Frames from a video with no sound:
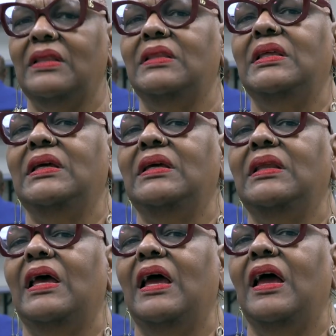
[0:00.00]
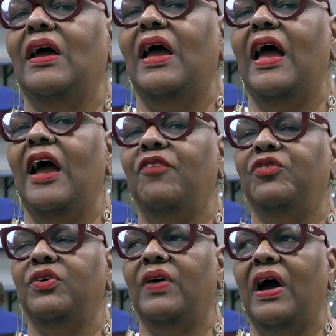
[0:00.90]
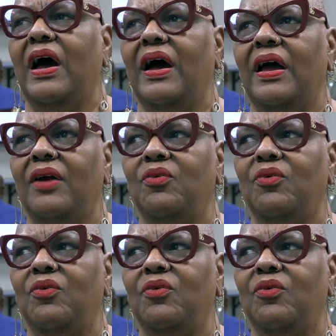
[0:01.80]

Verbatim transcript: Then, after I